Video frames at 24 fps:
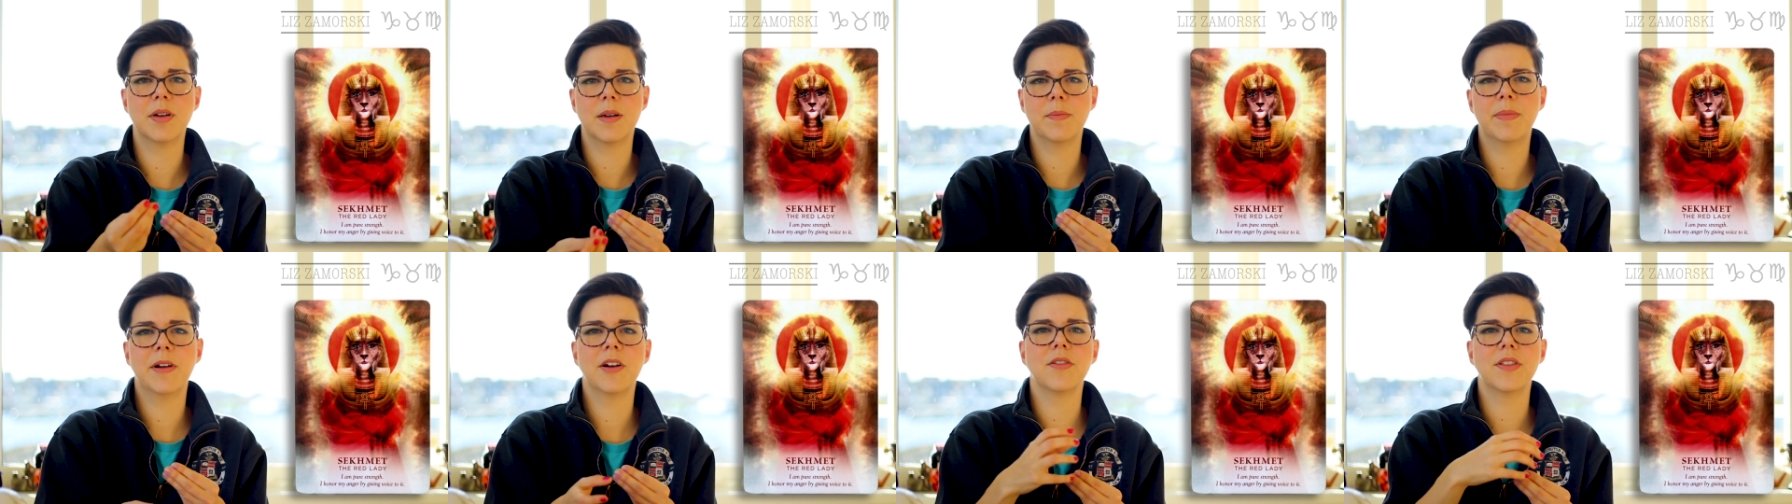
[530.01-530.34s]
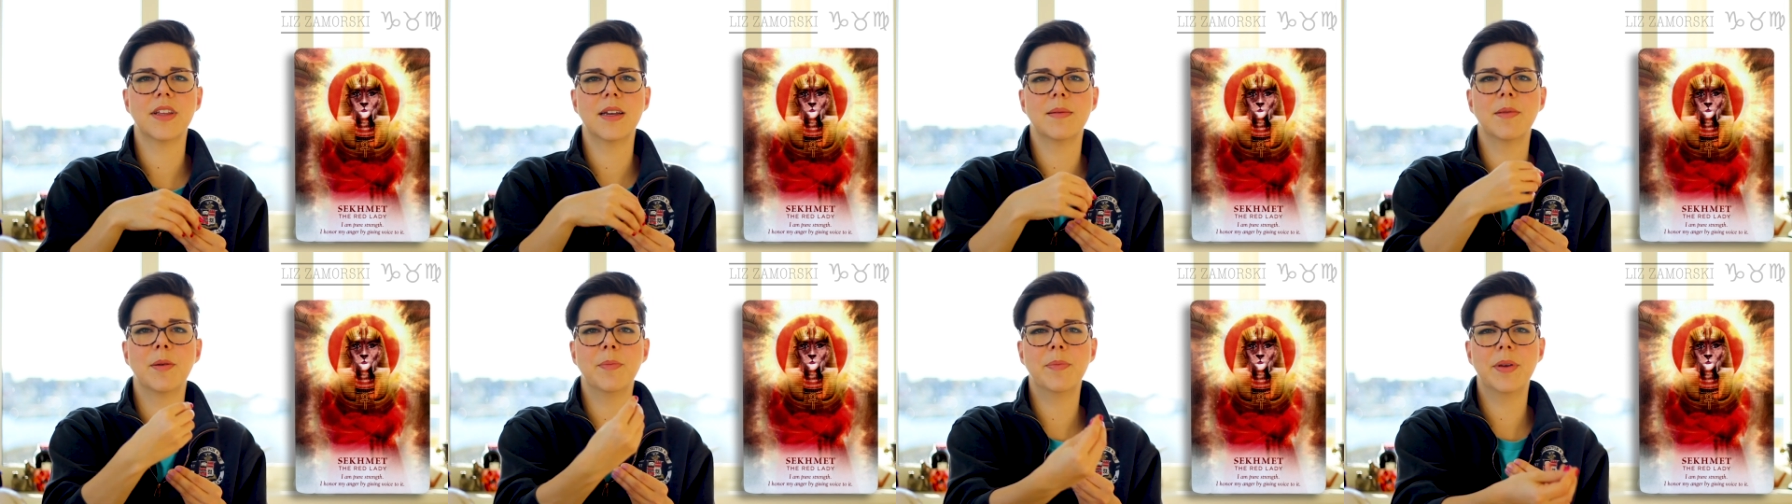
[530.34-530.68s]
but
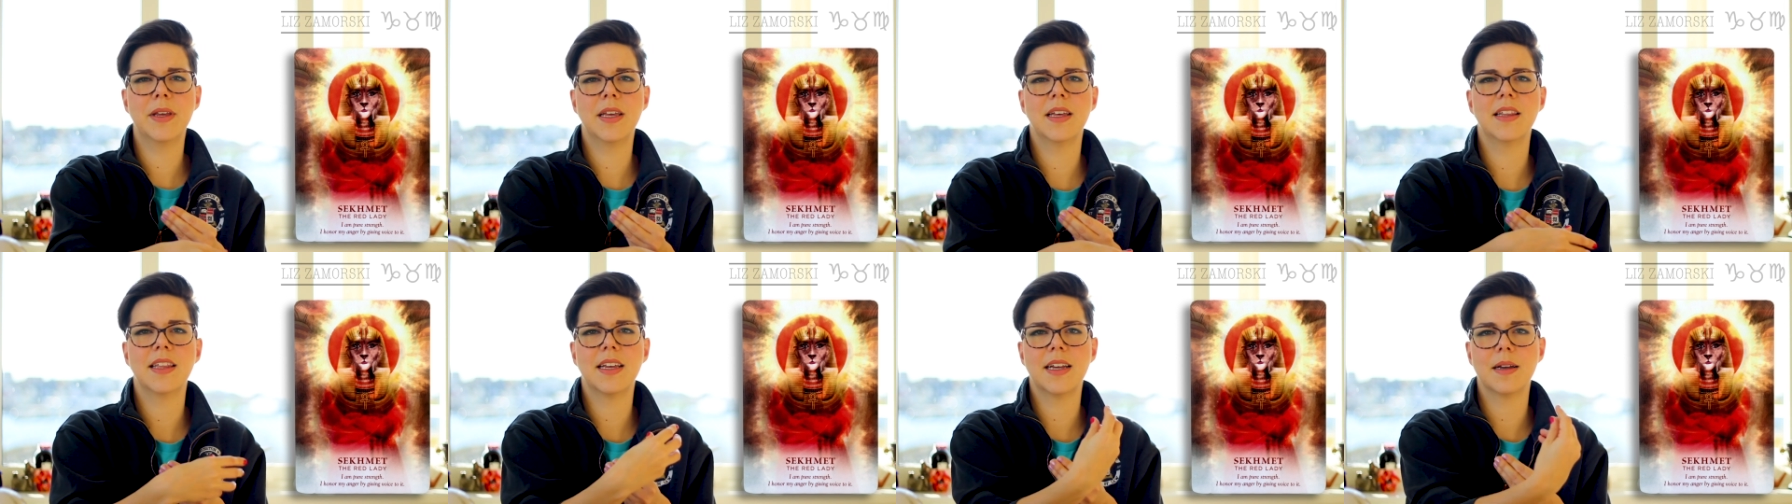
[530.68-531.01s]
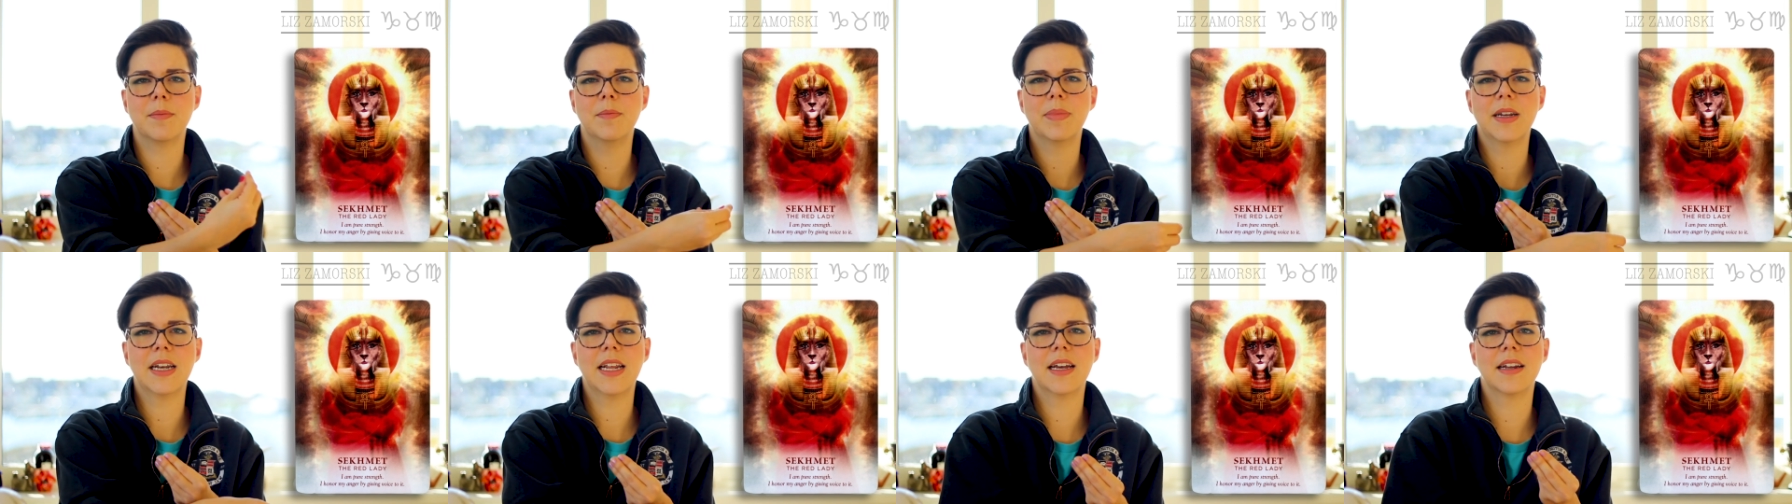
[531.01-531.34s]
apparently I'm peeling
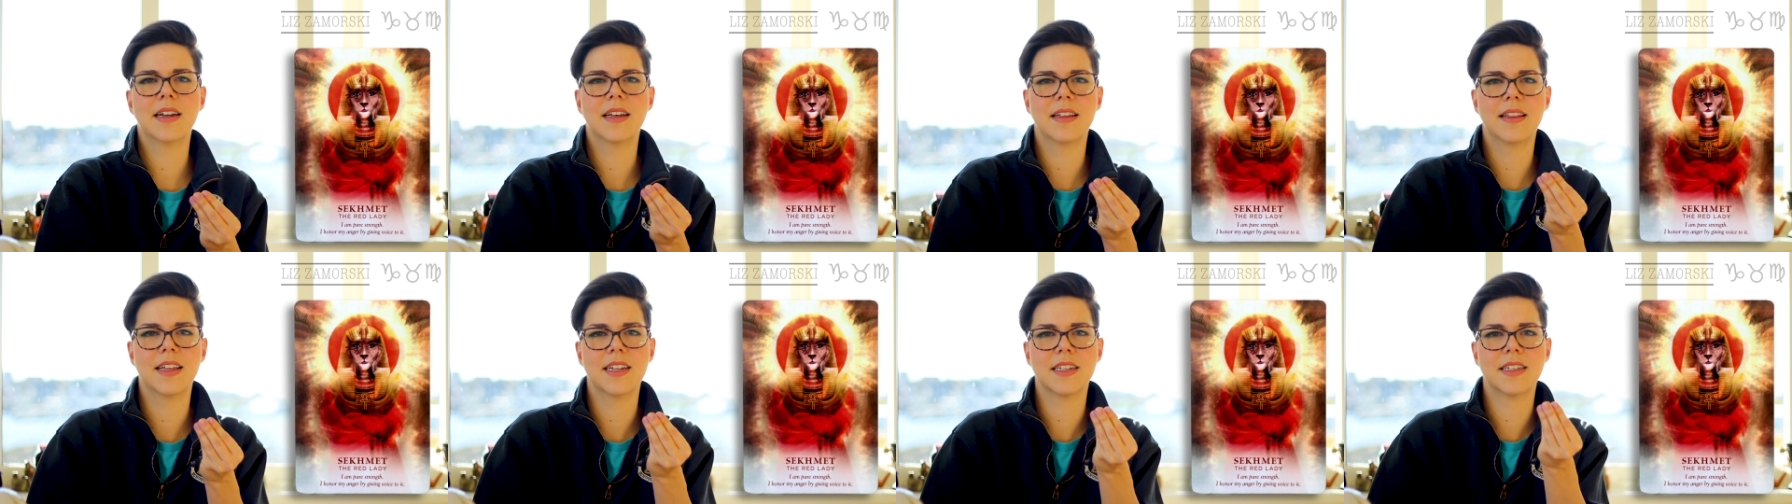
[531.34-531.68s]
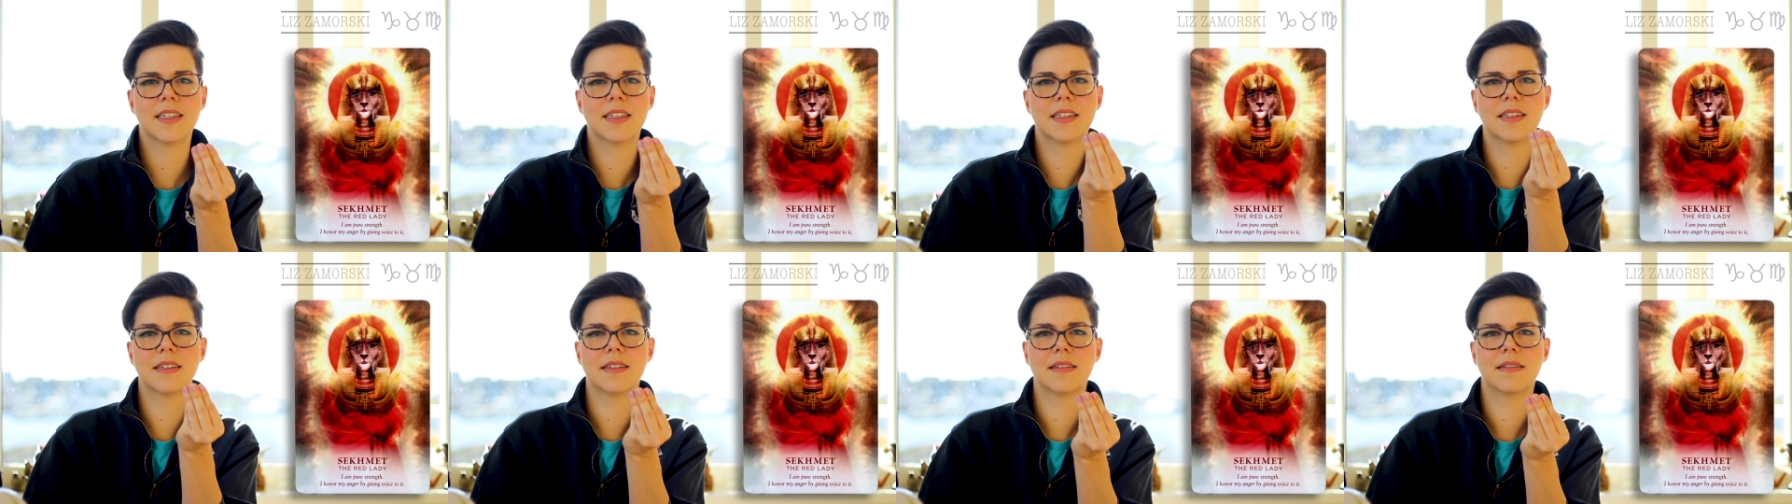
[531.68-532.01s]
a banana
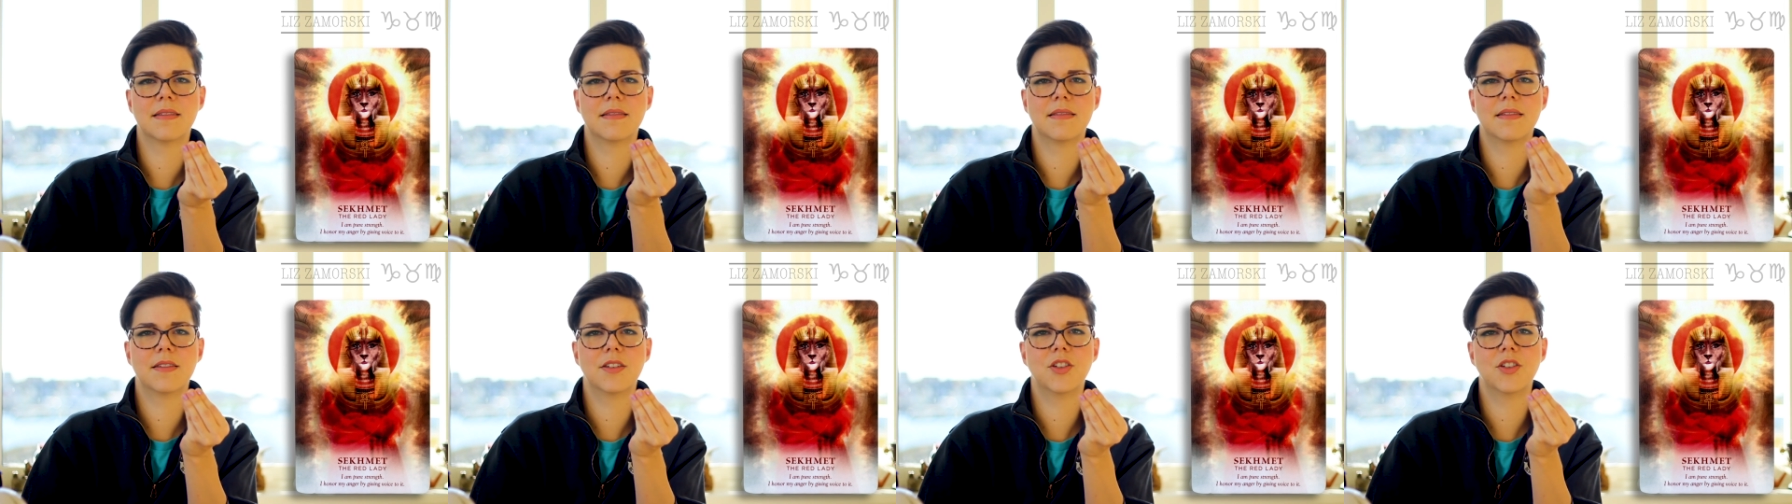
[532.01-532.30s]
that's